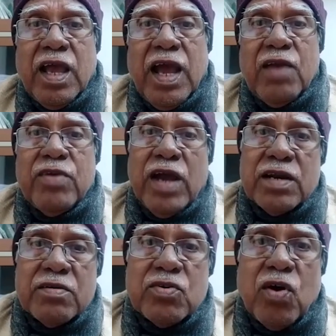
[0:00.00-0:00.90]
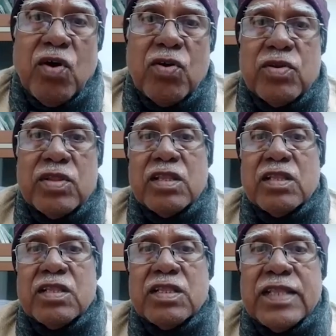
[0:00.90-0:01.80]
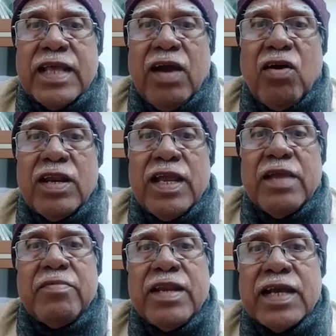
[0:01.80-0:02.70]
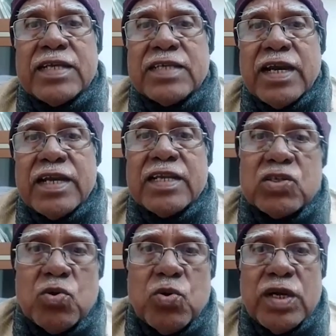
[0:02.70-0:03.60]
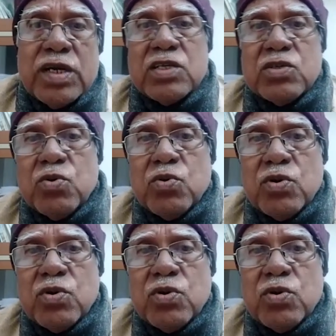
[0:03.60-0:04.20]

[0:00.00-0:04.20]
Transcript: And we don't know, they only giving lecture, it is good, it is good.